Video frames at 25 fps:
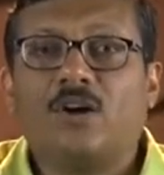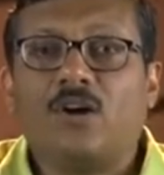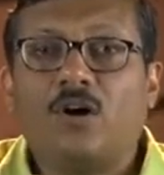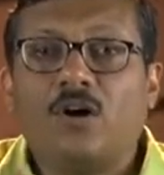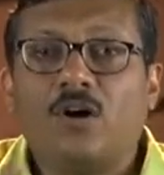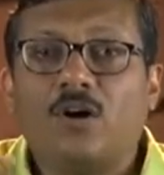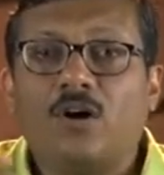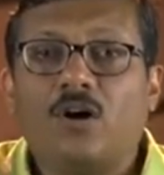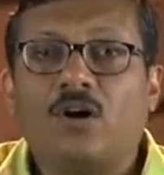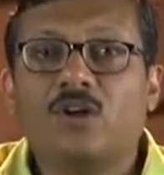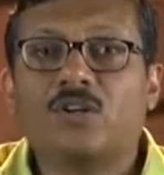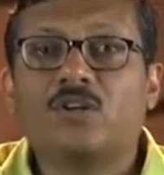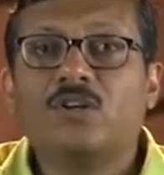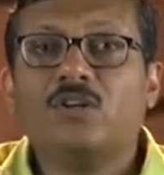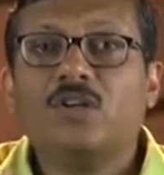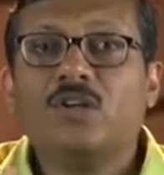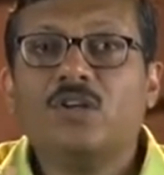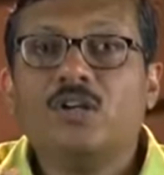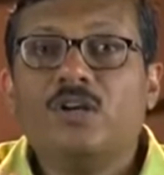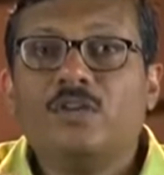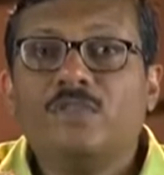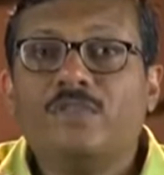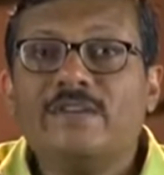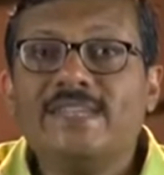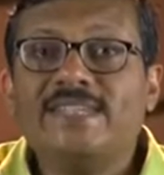or
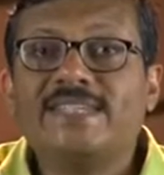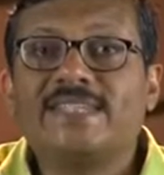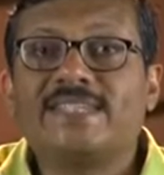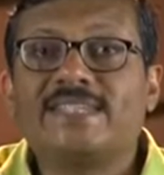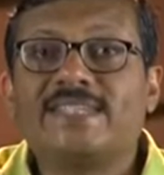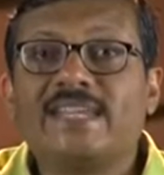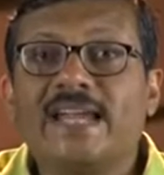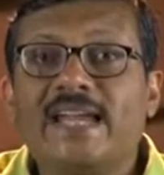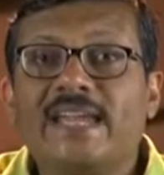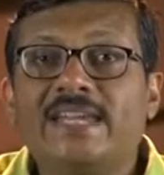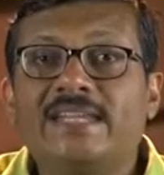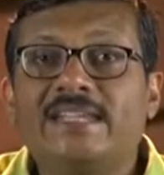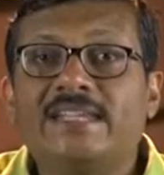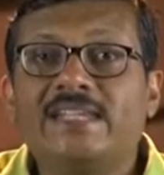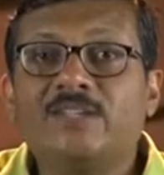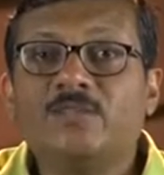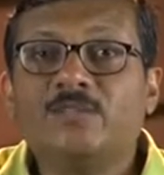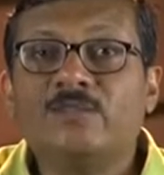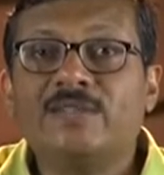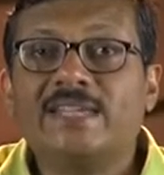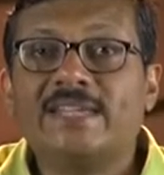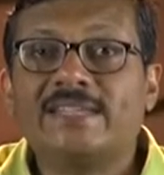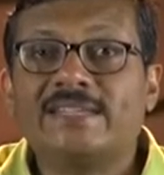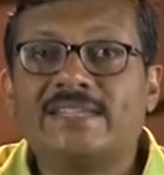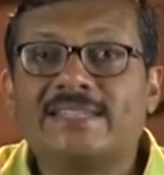which side
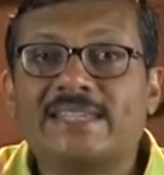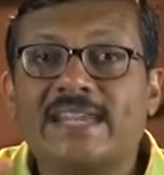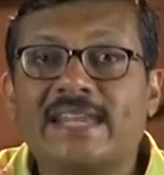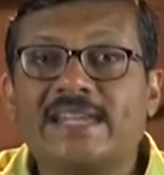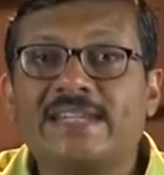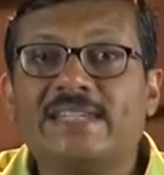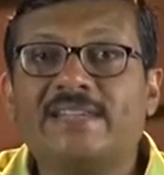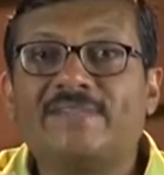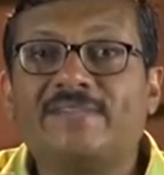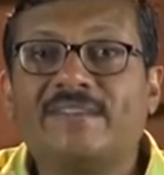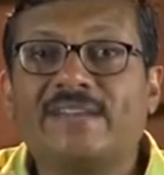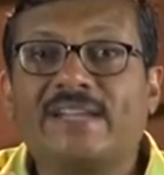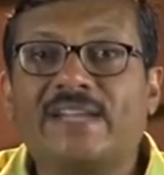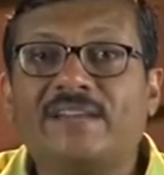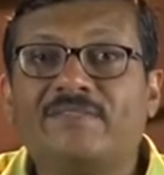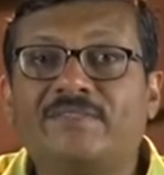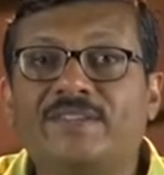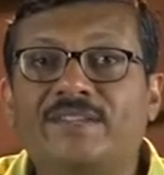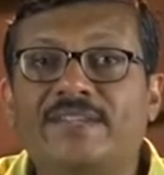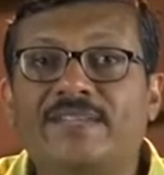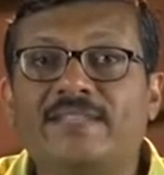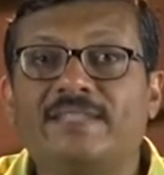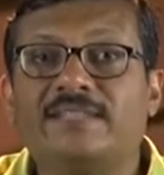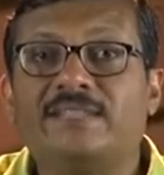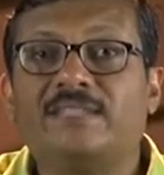uses scientific
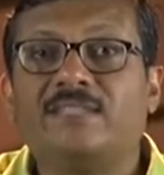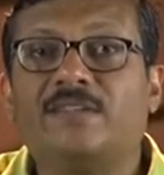evidence,